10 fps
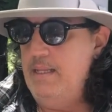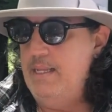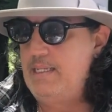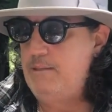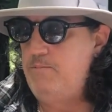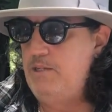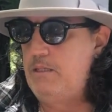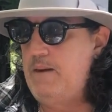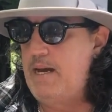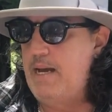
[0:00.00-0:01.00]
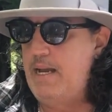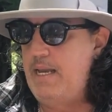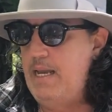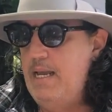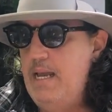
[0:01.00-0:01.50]
this was
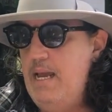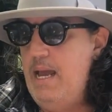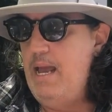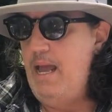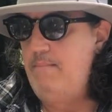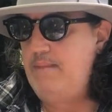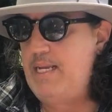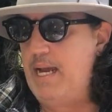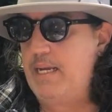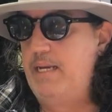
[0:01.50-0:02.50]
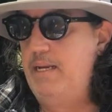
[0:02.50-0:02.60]
by MTech,